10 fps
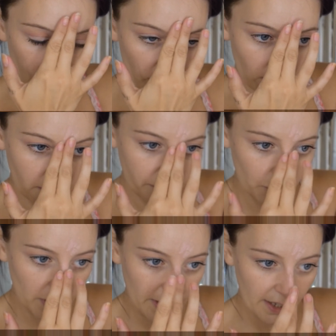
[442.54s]
Just on the
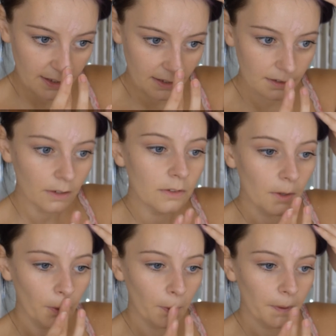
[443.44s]
forehead, down
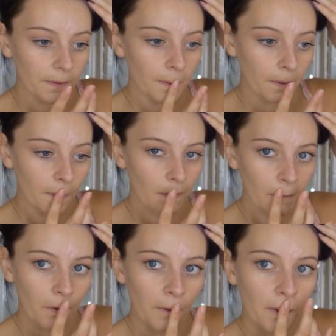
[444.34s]
the nose,
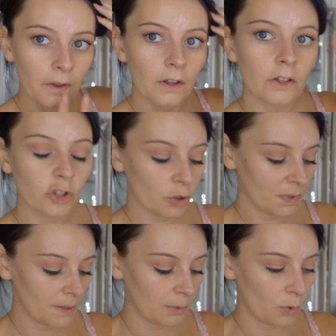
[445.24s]

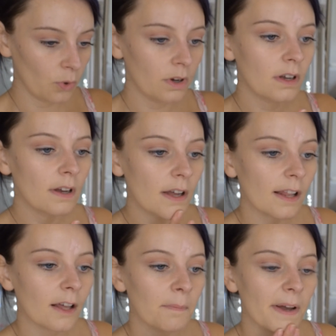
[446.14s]
Cupid's bow, and
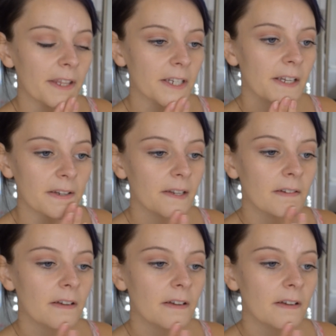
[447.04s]
a little bit in the chin.